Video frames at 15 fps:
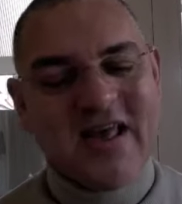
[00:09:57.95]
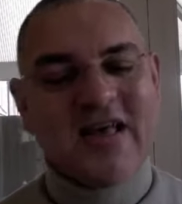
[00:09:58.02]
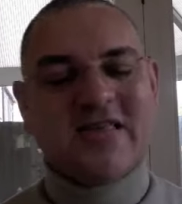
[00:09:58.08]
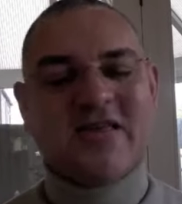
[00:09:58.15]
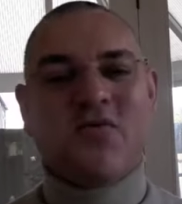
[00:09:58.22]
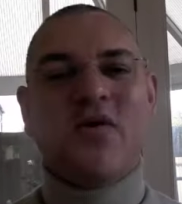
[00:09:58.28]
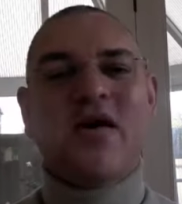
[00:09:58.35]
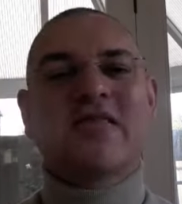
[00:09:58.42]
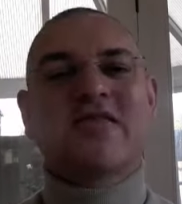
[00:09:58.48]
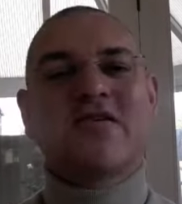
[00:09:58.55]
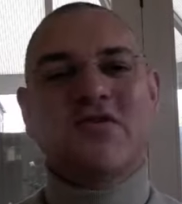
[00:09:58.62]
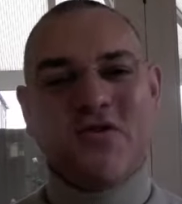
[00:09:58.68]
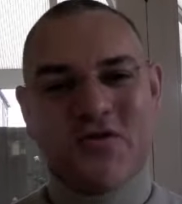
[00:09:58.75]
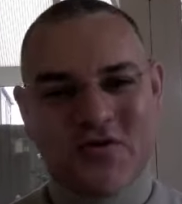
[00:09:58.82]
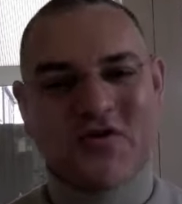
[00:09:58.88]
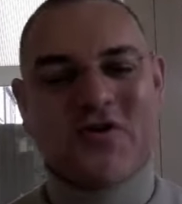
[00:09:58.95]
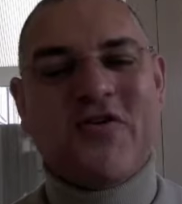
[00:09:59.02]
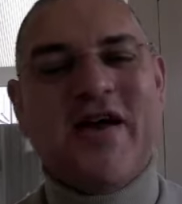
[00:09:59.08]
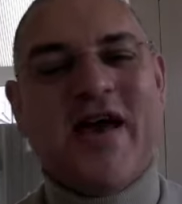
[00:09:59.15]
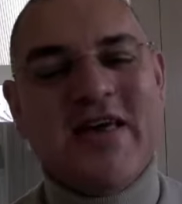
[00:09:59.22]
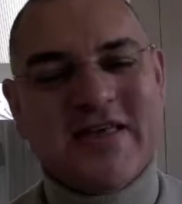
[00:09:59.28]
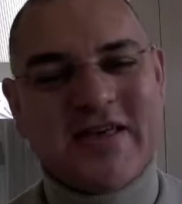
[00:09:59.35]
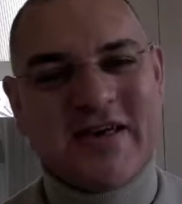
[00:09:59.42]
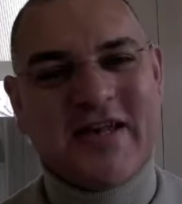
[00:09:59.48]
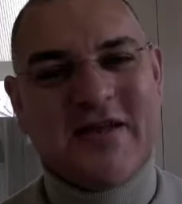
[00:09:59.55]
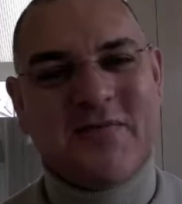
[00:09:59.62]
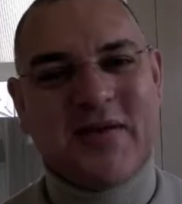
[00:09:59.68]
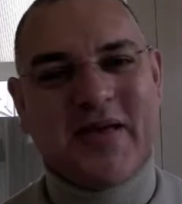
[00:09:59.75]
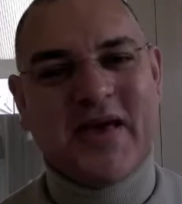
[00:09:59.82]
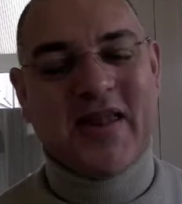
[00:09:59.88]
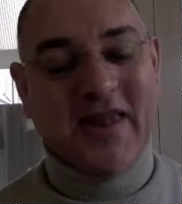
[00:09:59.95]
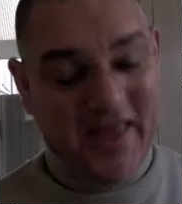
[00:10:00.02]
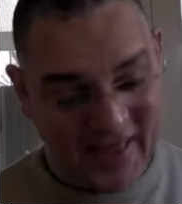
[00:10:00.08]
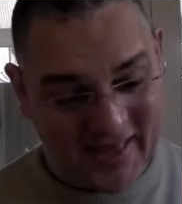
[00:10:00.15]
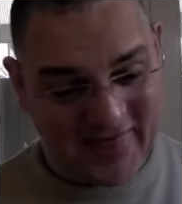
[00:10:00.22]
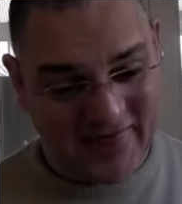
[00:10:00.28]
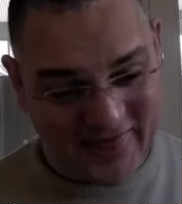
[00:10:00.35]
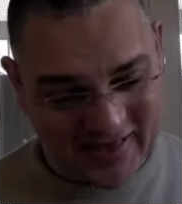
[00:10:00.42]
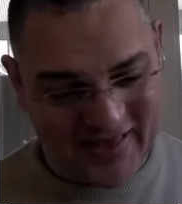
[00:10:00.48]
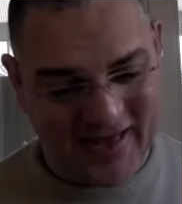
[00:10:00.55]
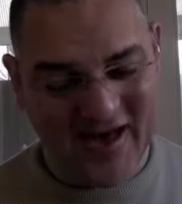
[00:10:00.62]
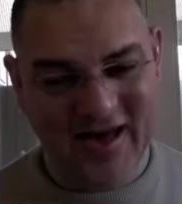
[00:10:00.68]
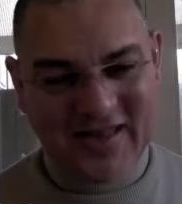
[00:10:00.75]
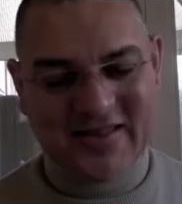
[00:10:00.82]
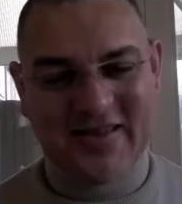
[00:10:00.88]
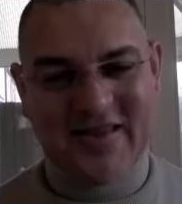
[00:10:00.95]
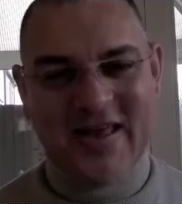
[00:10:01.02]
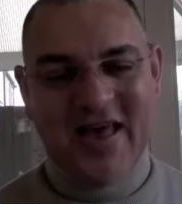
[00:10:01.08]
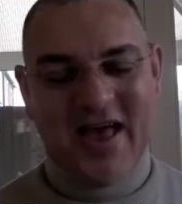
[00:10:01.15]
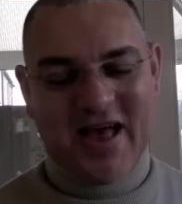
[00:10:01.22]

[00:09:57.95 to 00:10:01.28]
So, where's the new creation going to begin? In the garden.